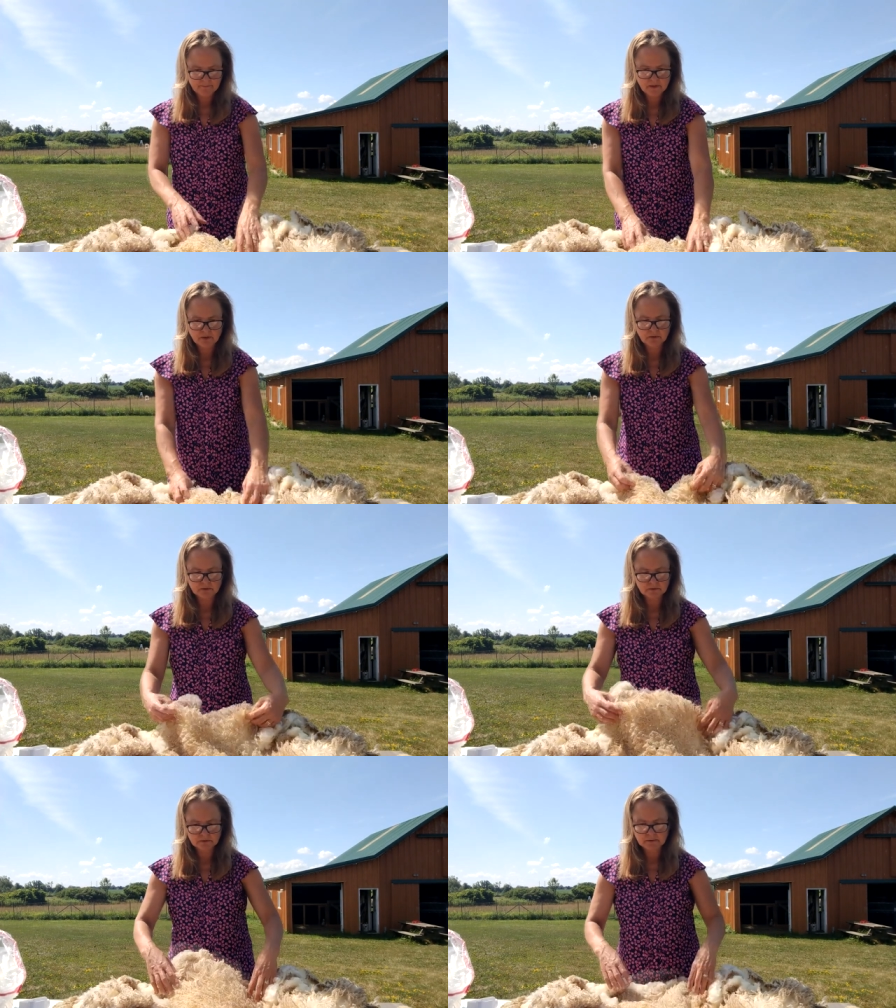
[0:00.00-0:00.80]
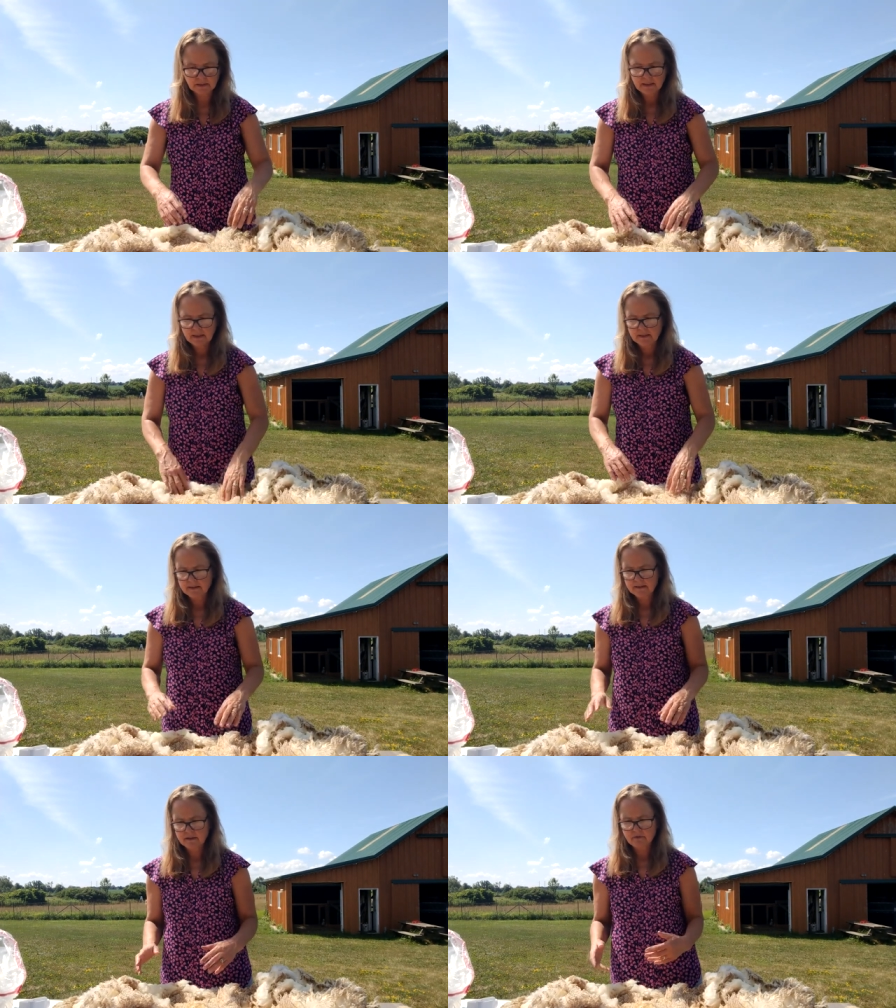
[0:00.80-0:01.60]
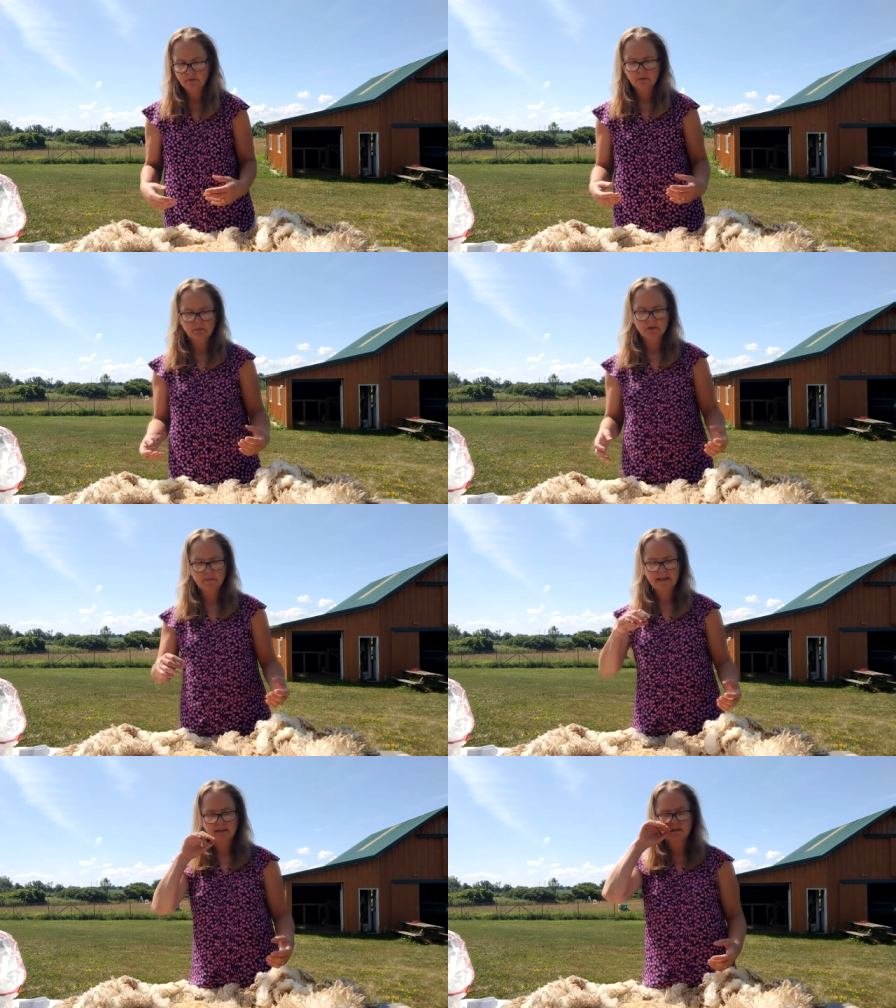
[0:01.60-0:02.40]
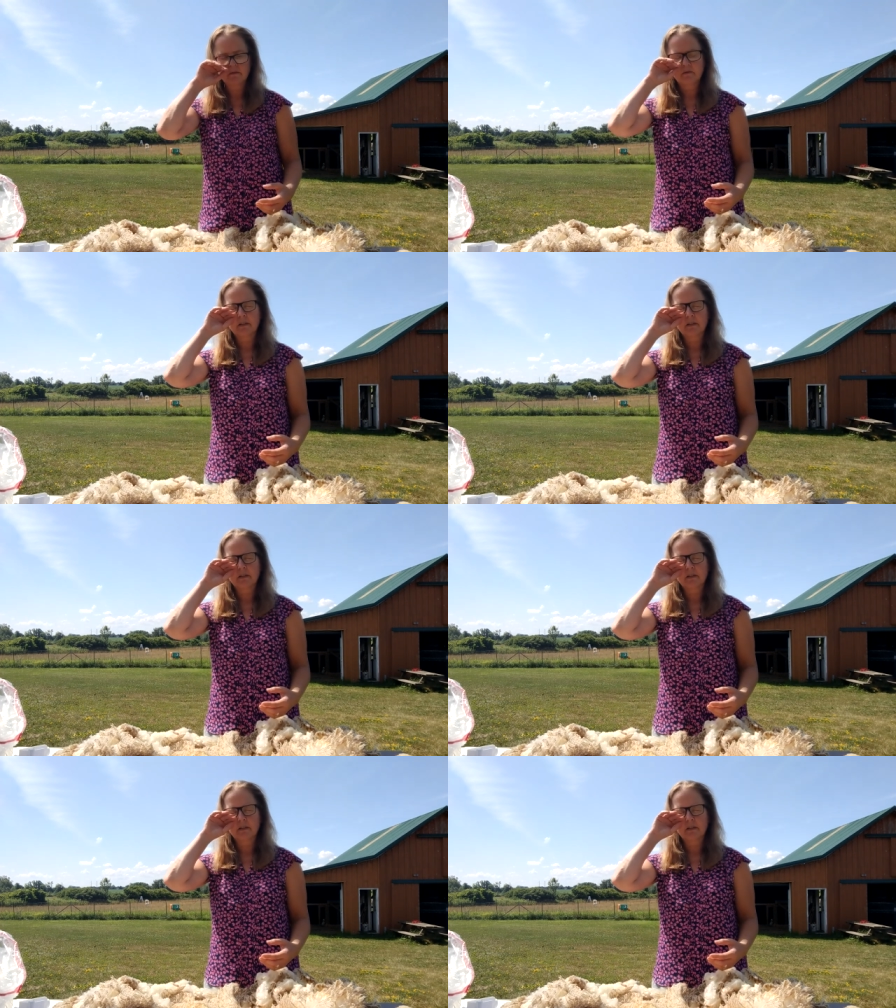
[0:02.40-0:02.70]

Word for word: So it's a different perspective